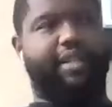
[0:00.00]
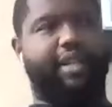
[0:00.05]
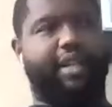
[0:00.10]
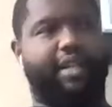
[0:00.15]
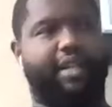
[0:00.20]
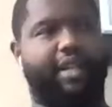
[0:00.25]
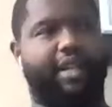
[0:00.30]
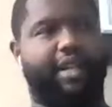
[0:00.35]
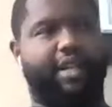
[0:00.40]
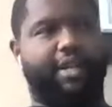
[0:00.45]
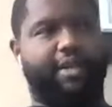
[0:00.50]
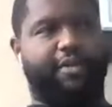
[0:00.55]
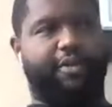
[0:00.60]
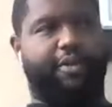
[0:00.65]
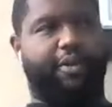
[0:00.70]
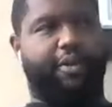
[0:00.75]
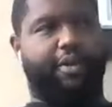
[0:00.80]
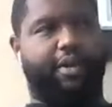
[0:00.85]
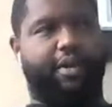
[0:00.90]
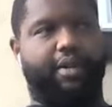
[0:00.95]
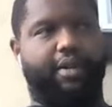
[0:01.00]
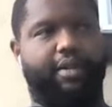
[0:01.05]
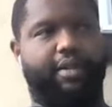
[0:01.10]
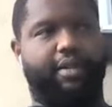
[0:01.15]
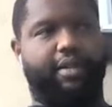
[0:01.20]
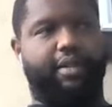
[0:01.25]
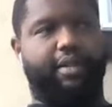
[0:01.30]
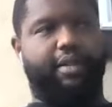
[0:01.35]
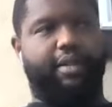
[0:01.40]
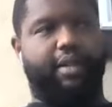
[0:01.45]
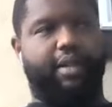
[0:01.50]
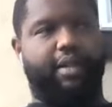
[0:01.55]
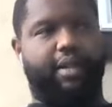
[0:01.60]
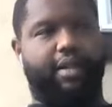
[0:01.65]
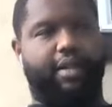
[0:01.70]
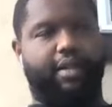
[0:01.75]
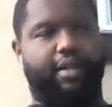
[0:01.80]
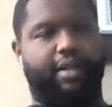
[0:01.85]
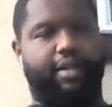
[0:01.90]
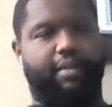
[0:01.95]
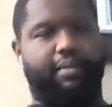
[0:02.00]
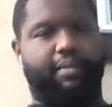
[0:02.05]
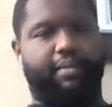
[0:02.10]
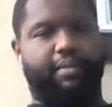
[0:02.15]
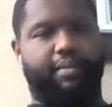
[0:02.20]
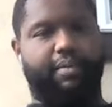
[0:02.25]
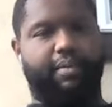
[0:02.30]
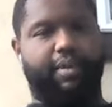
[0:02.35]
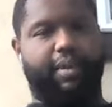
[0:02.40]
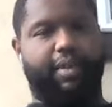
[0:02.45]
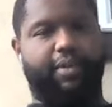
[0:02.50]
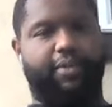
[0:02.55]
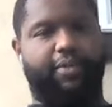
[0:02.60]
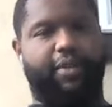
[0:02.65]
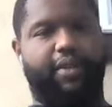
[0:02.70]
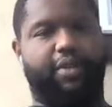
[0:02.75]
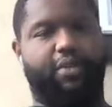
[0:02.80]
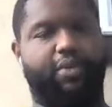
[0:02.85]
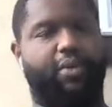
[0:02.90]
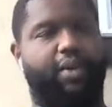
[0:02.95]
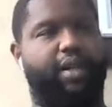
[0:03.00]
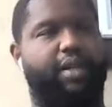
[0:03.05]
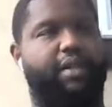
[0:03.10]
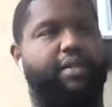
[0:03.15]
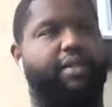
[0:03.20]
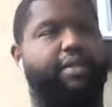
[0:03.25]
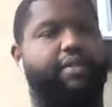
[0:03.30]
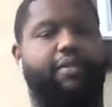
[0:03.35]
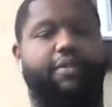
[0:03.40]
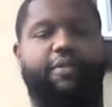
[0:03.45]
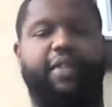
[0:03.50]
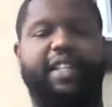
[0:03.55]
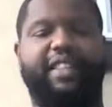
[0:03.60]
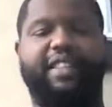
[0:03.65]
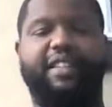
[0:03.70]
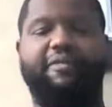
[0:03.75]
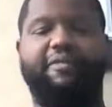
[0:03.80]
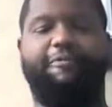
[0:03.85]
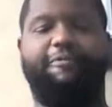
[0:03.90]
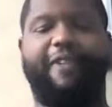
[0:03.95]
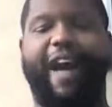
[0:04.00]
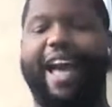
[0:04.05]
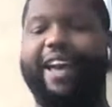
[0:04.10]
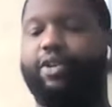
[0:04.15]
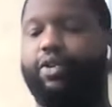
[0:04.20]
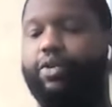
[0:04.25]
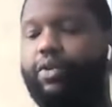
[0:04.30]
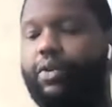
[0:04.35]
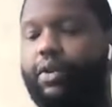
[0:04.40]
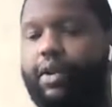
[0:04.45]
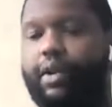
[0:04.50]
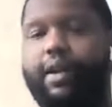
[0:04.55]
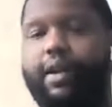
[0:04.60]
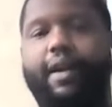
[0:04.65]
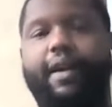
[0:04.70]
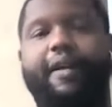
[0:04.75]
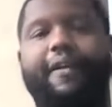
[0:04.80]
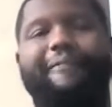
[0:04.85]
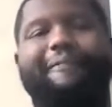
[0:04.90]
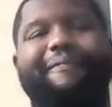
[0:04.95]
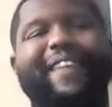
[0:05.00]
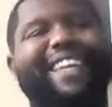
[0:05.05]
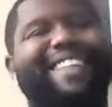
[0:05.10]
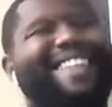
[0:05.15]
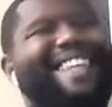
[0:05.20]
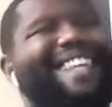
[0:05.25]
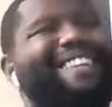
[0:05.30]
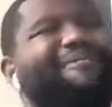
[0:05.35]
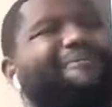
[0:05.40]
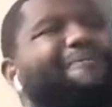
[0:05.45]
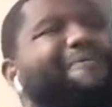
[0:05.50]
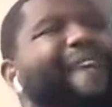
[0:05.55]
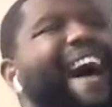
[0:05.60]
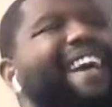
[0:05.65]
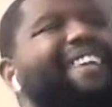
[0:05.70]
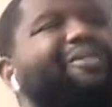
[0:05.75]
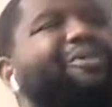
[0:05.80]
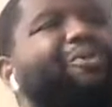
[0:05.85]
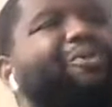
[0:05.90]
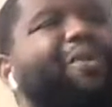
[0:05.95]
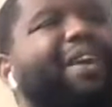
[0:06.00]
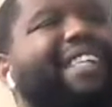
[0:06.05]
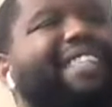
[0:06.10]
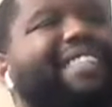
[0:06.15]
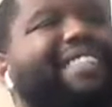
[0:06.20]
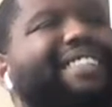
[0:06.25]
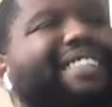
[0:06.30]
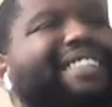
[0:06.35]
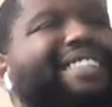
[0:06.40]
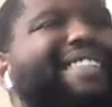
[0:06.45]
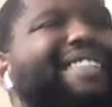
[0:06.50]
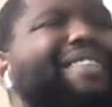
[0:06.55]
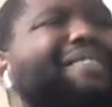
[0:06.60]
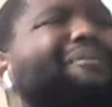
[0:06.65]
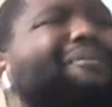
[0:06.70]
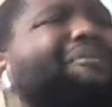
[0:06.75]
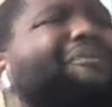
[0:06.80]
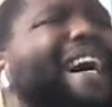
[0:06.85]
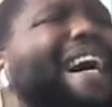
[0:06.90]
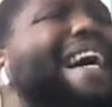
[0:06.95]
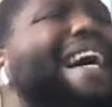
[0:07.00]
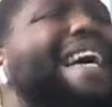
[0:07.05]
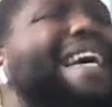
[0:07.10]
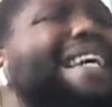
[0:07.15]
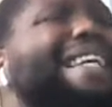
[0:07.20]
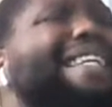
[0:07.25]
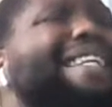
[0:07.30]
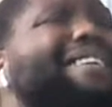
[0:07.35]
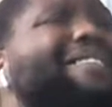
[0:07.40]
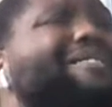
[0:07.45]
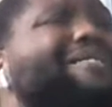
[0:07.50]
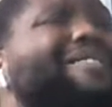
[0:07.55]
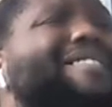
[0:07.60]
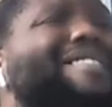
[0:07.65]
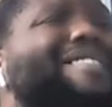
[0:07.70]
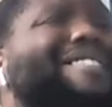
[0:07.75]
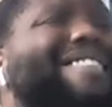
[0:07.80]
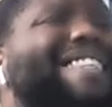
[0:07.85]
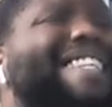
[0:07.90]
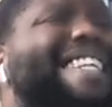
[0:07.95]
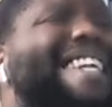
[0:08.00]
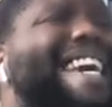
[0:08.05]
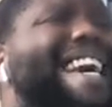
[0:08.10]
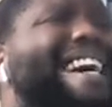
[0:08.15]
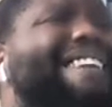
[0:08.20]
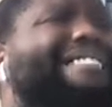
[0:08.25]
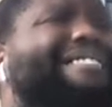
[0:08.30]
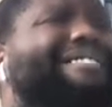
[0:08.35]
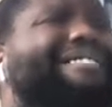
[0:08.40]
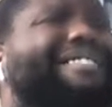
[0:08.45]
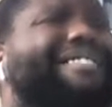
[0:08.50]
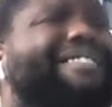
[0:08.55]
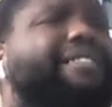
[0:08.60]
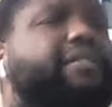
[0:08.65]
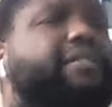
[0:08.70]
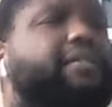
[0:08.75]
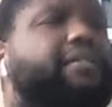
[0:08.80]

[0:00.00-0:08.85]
That'd be dope. That's 4. I can take that as 4. Fifth one. Fifth and final. Fifth and final one. The final count.